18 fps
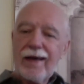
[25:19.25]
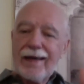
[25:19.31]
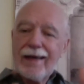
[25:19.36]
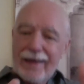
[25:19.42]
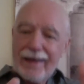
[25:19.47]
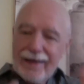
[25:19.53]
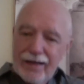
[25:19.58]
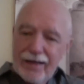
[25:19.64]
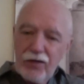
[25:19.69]

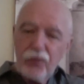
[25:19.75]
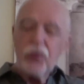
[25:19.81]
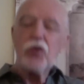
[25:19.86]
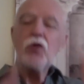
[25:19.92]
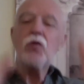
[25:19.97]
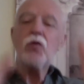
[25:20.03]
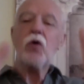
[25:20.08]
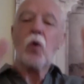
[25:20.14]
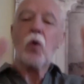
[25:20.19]

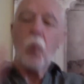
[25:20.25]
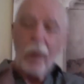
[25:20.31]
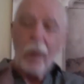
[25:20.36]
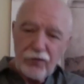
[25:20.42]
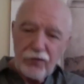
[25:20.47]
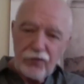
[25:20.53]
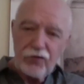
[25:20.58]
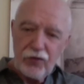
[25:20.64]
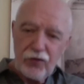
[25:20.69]
into
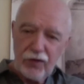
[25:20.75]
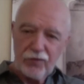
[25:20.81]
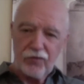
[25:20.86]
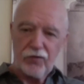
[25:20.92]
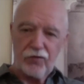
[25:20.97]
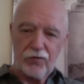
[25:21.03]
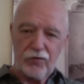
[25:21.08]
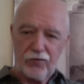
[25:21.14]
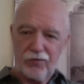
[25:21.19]

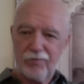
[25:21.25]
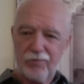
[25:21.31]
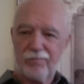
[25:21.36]
questions,